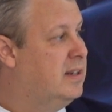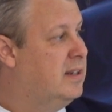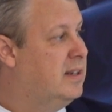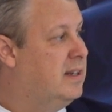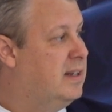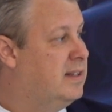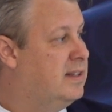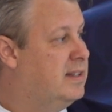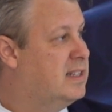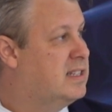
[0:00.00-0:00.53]

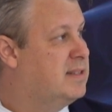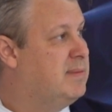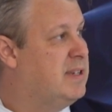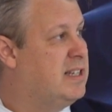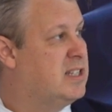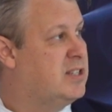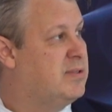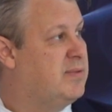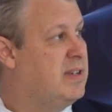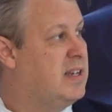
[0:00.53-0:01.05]
And this
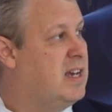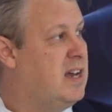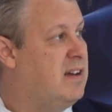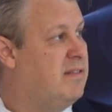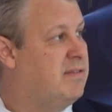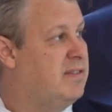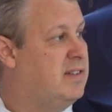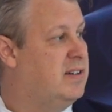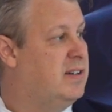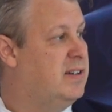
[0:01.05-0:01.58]
means we
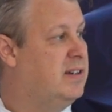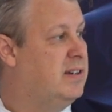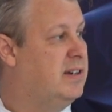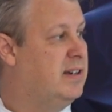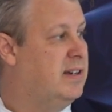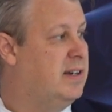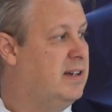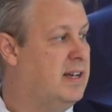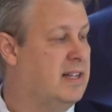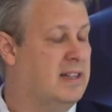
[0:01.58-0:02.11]
have,
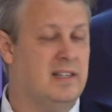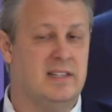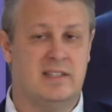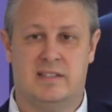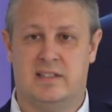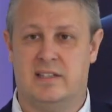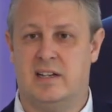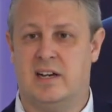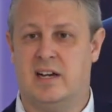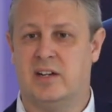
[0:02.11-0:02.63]
at
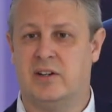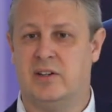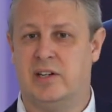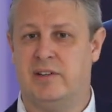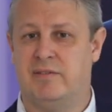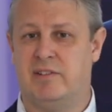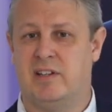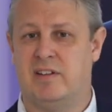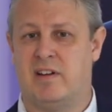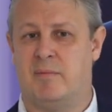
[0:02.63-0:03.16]
least in Hungary,
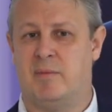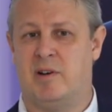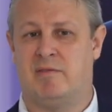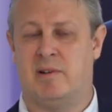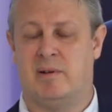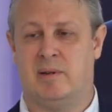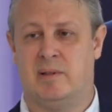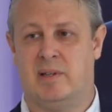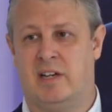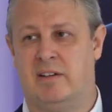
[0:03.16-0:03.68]
we have
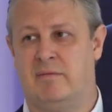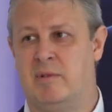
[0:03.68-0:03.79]
about